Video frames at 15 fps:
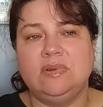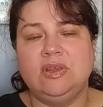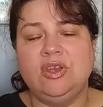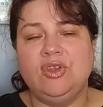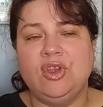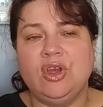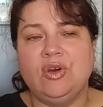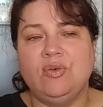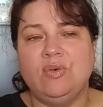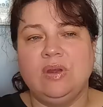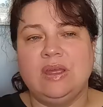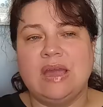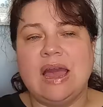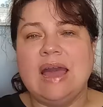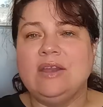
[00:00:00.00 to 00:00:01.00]
you
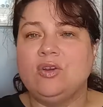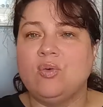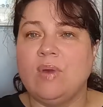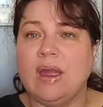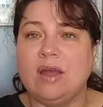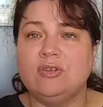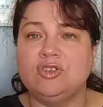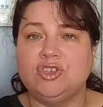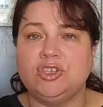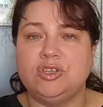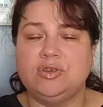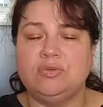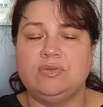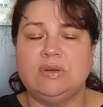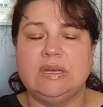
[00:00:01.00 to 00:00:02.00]
know, God grounds
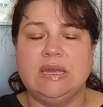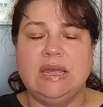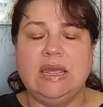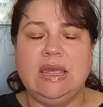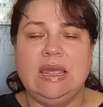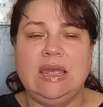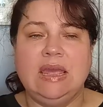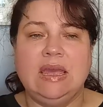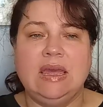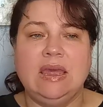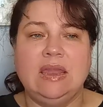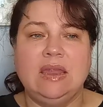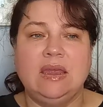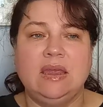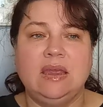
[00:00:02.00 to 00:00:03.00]
you.
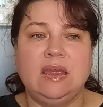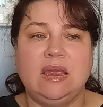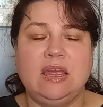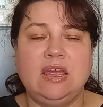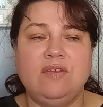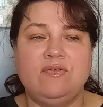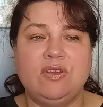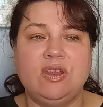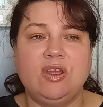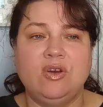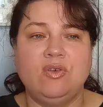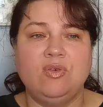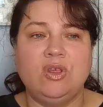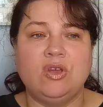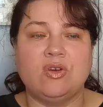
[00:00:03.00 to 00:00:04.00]
And even
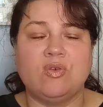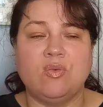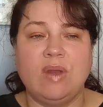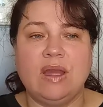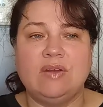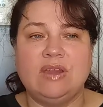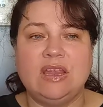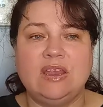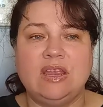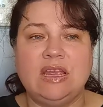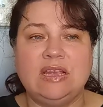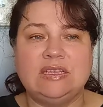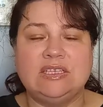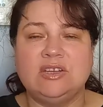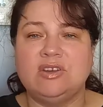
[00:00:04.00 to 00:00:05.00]
though you're grounded,
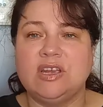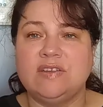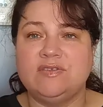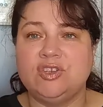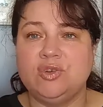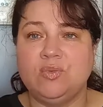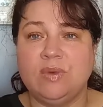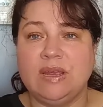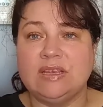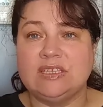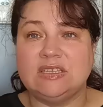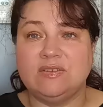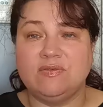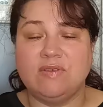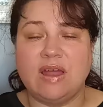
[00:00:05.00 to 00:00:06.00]
he still gives you
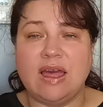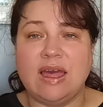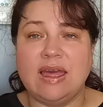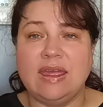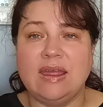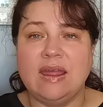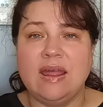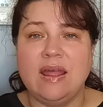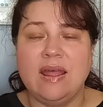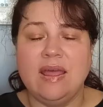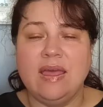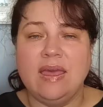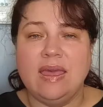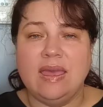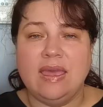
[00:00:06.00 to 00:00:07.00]
wings to fly.
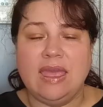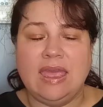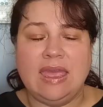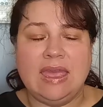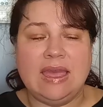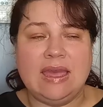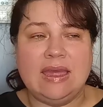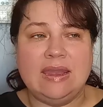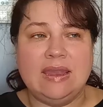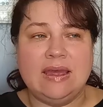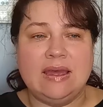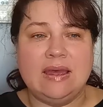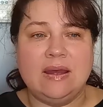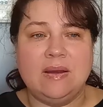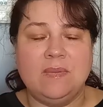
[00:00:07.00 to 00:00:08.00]

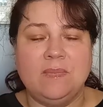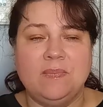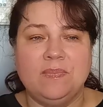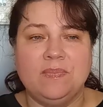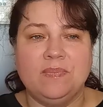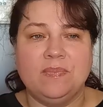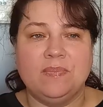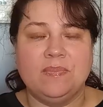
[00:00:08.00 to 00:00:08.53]
And